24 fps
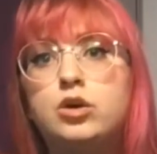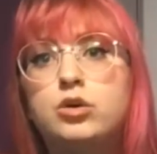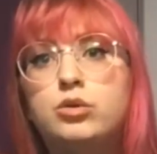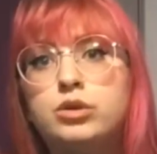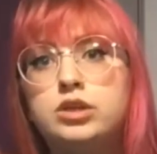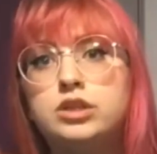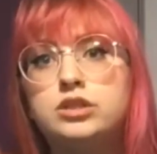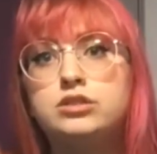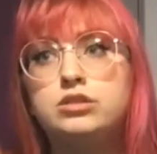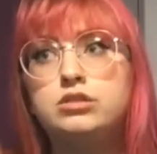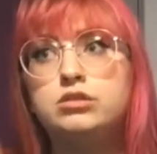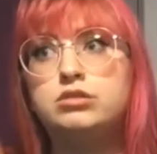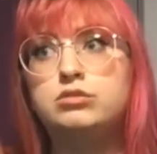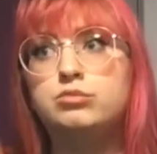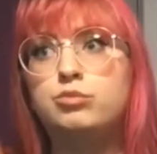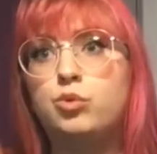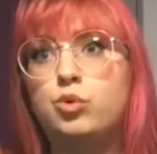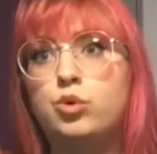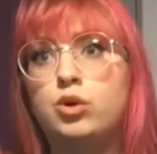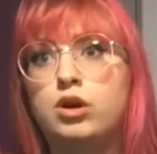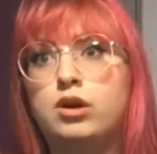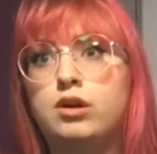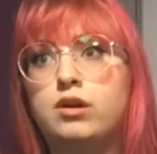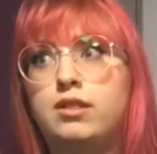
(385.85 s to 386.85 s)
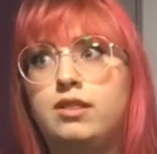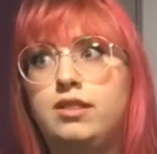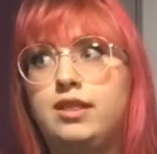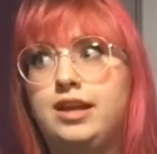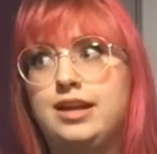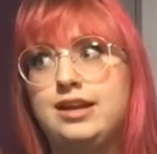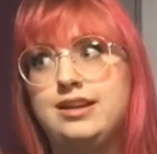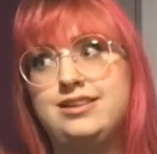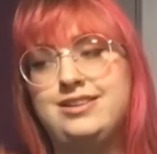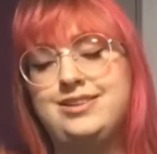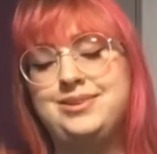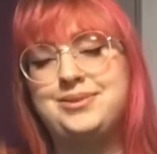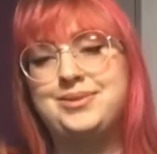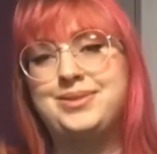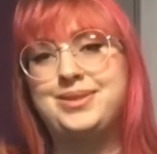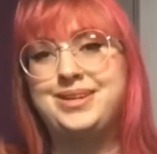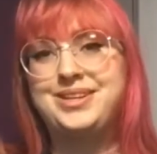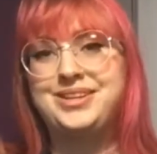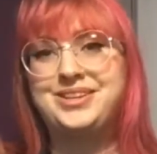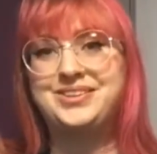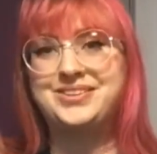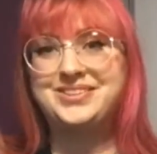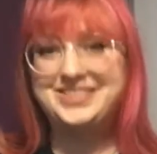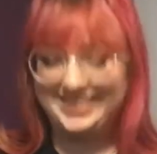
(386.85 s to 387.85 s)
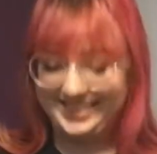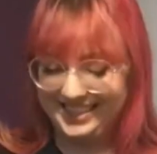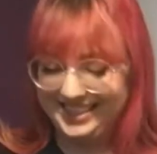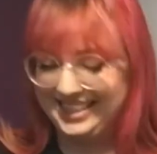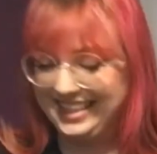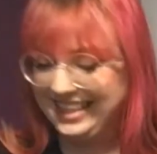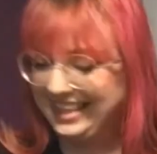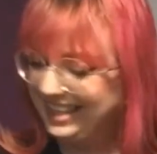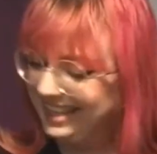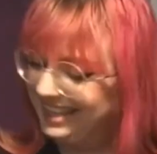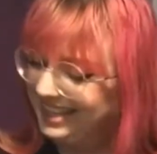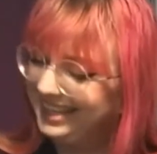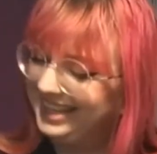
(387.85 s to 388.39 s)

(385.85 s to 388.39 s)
always use more than you think you'll need.